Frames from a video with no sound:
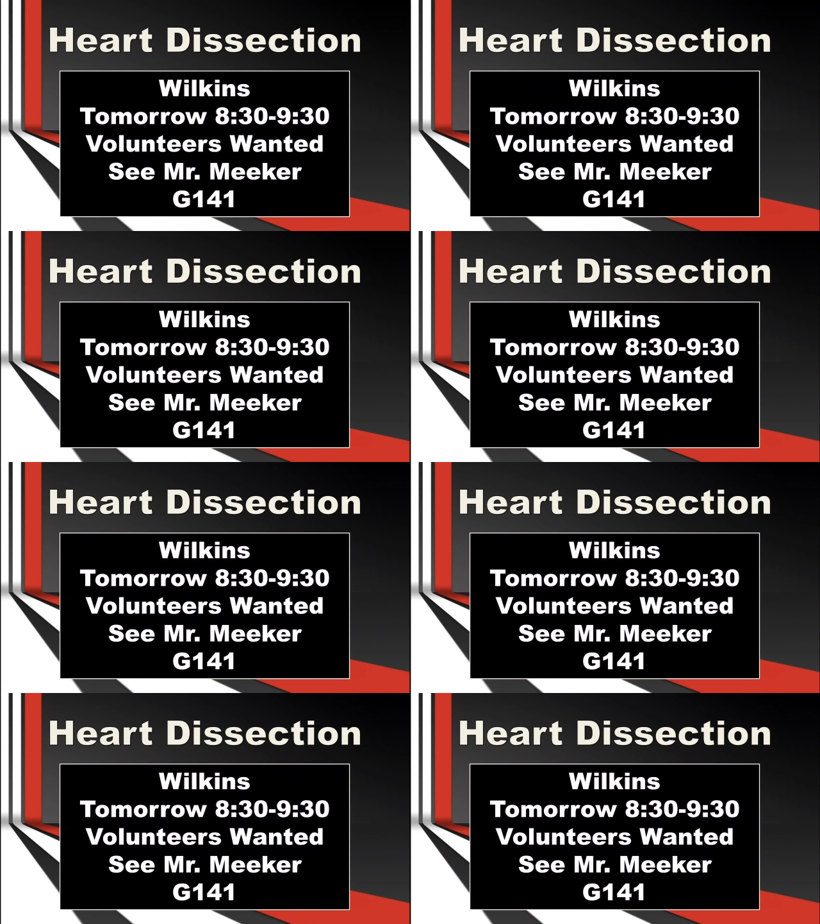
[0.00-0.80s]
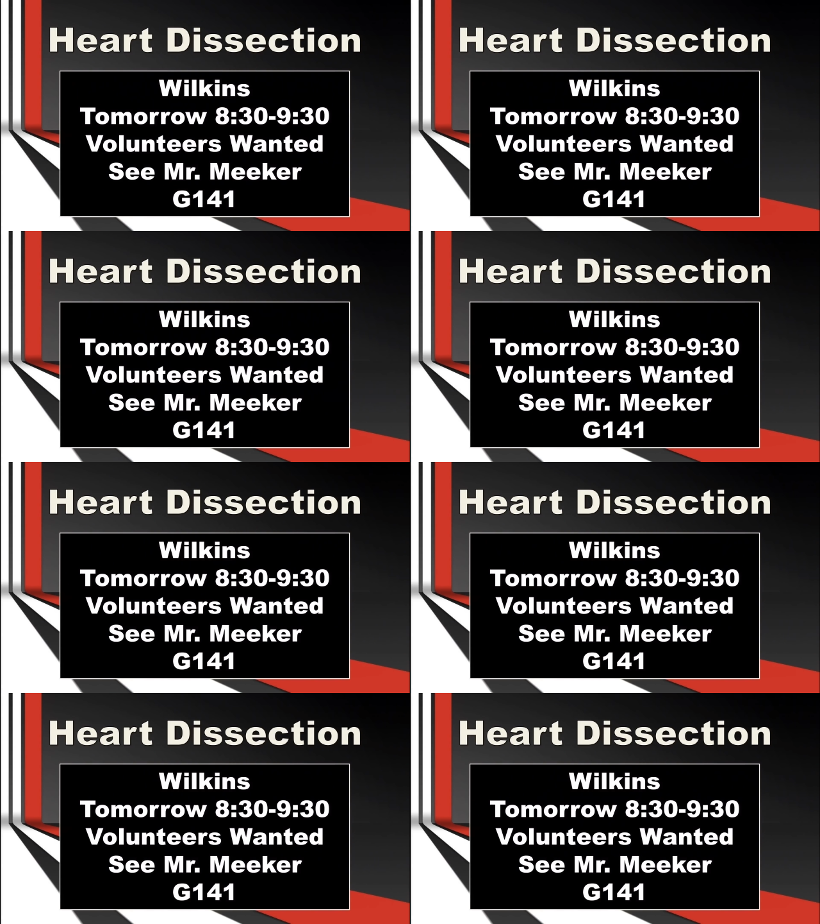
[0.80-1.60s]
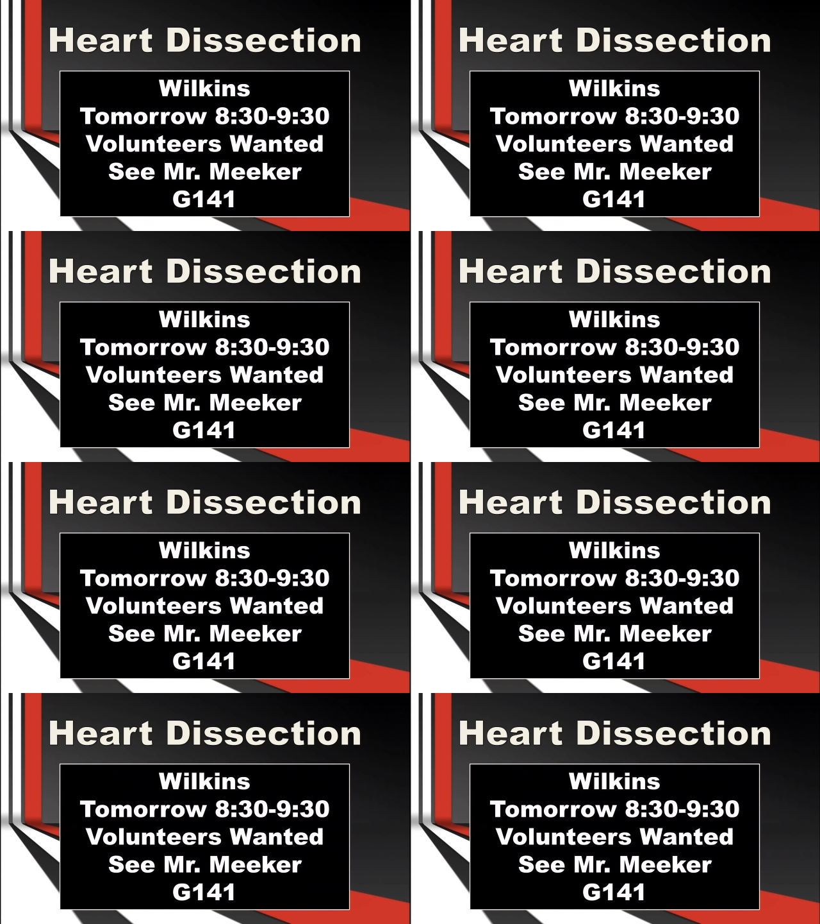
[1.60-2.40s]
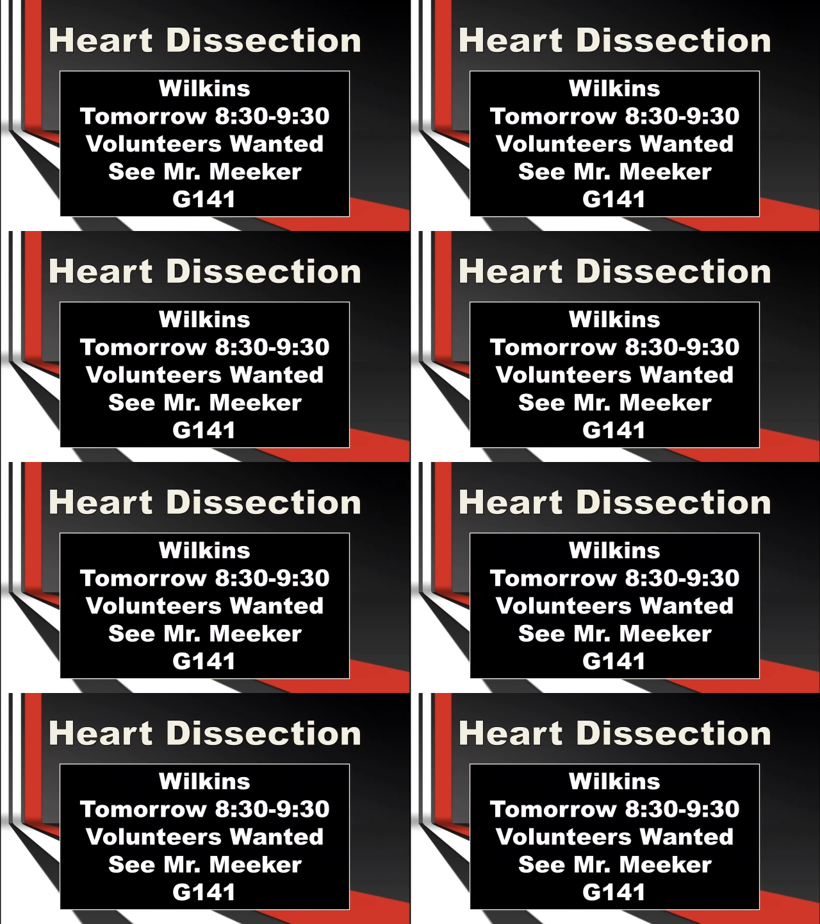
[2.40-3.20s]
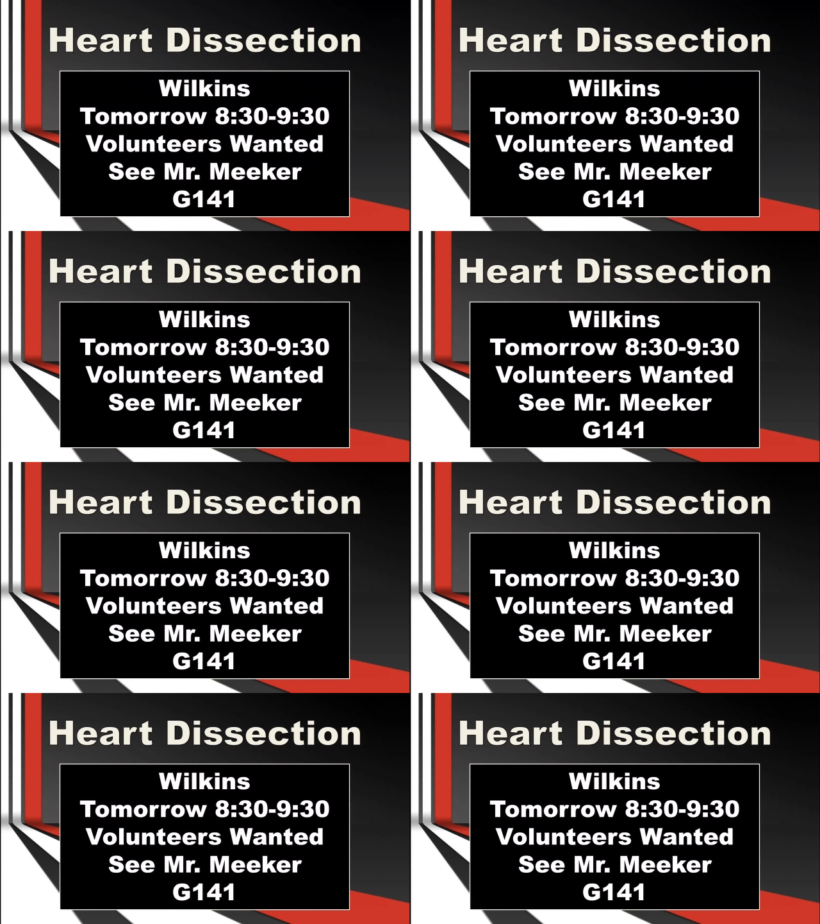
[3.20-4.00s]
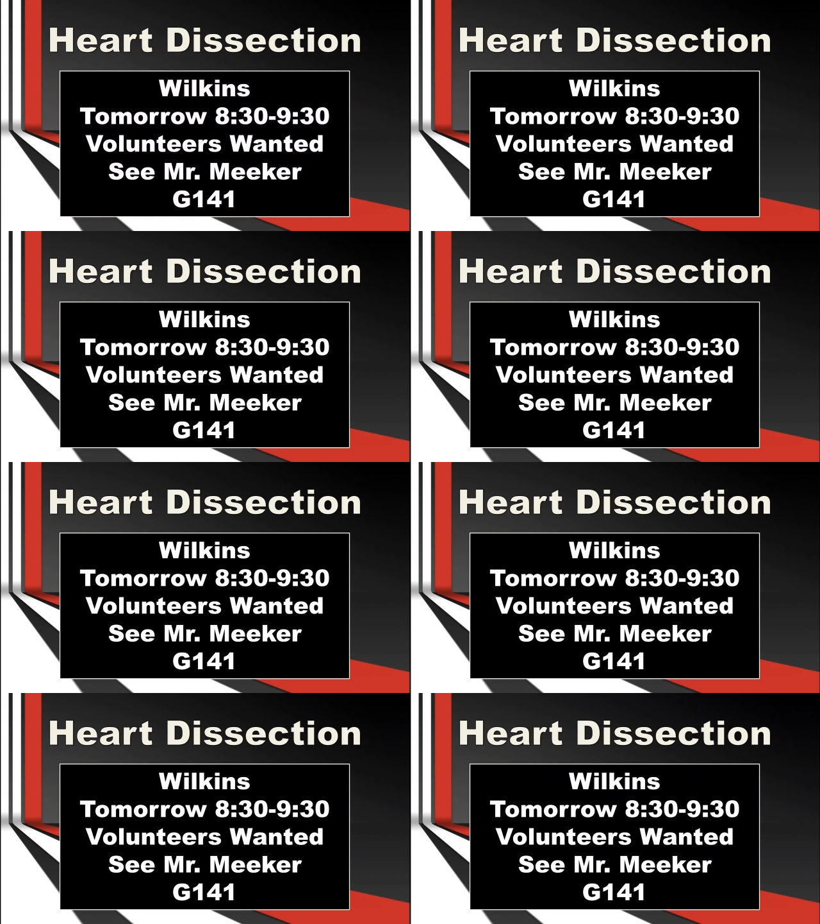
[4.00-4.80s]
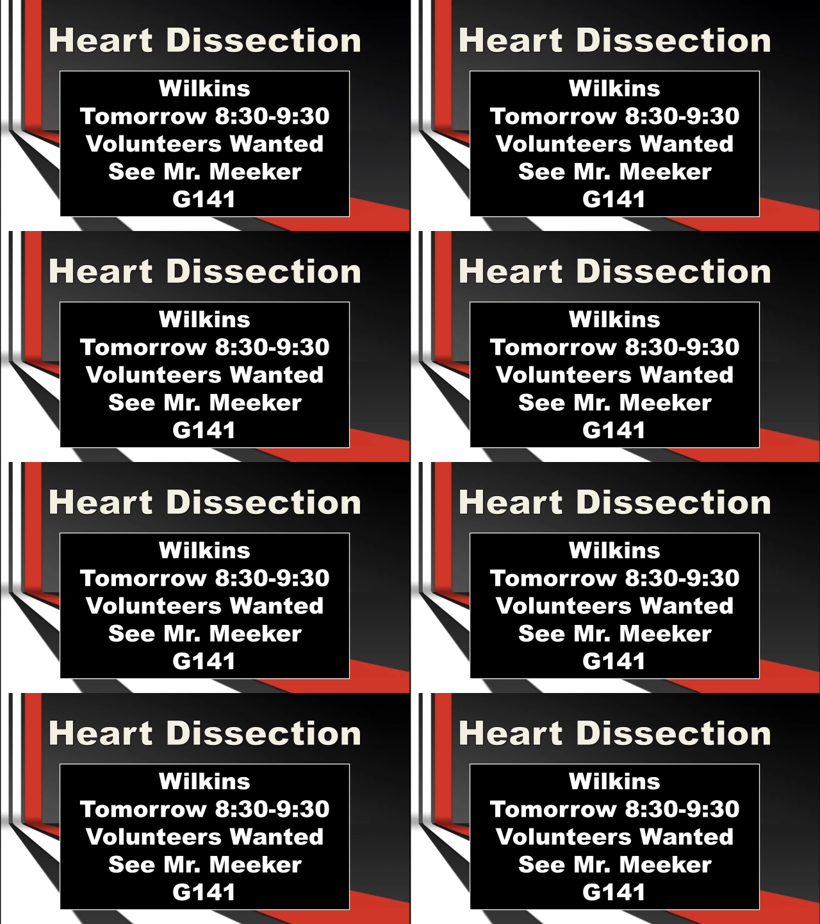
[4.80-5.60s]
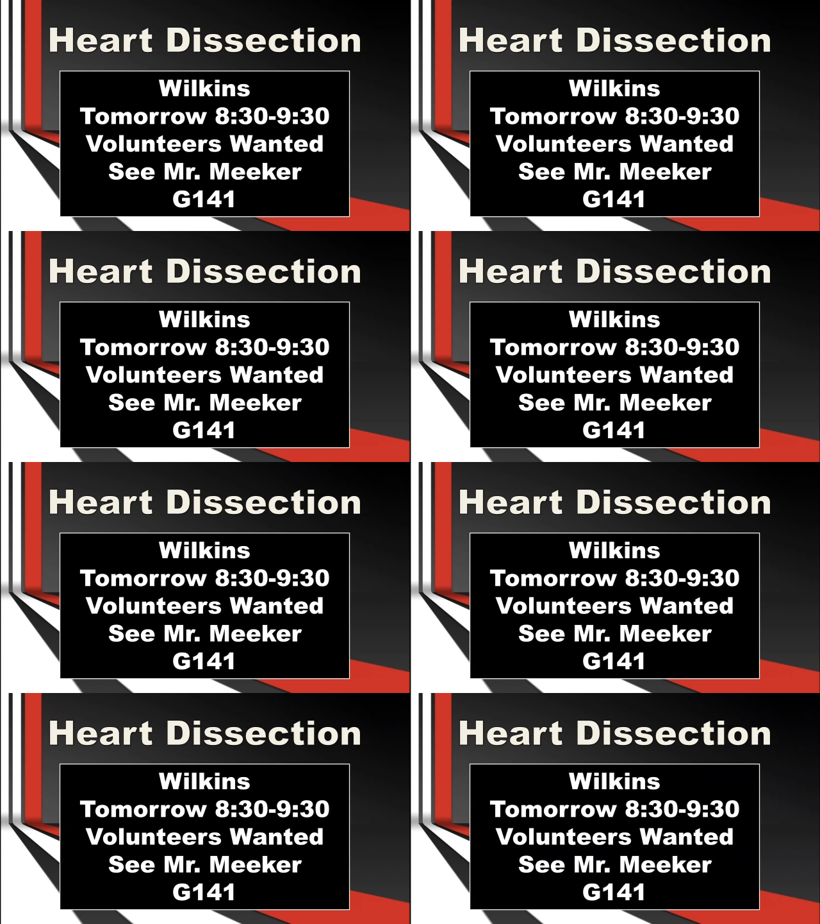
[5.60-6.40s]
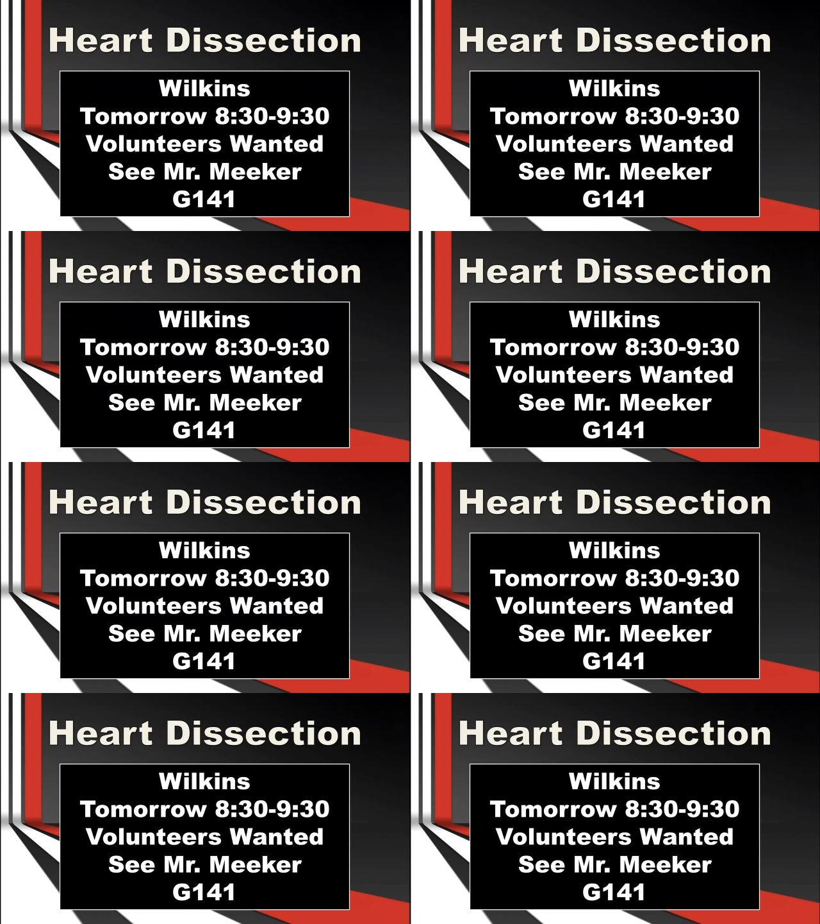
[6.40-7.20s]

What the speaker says: [unreadable: no face in view]